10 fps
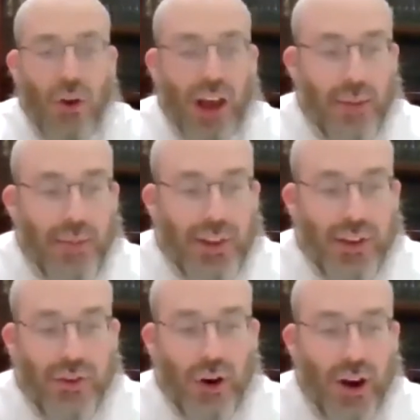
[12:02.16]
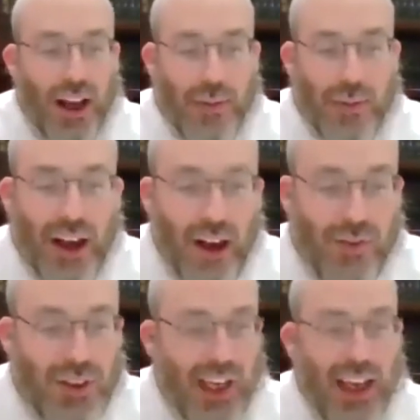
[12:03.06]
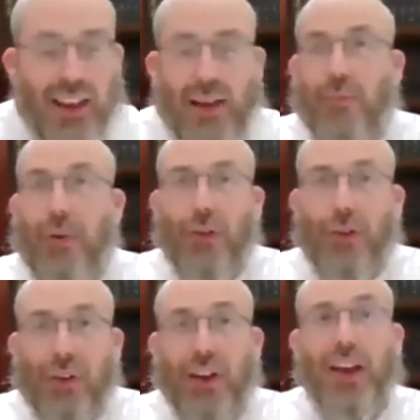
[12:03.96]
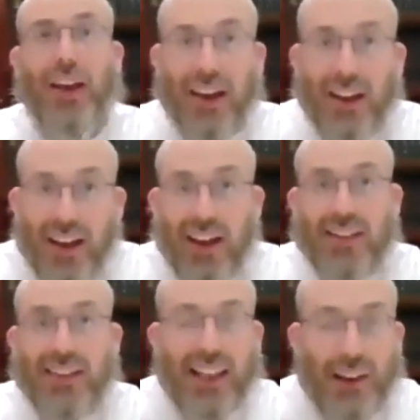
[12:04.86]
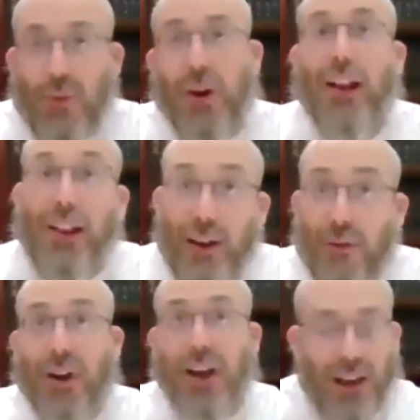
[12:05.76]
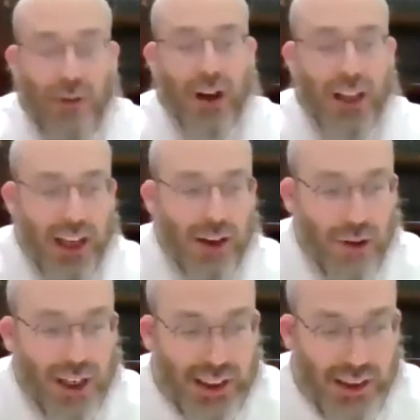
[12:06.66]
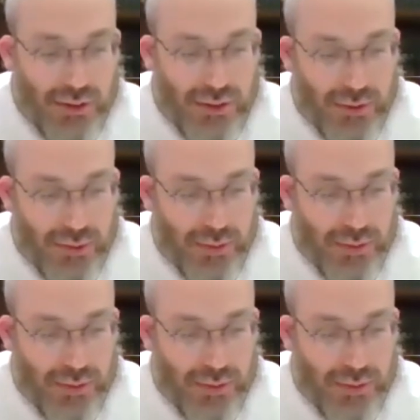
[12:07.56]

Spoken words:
All copies of Torah had to be confiscated and burned. It's getting really, really, really aggressive.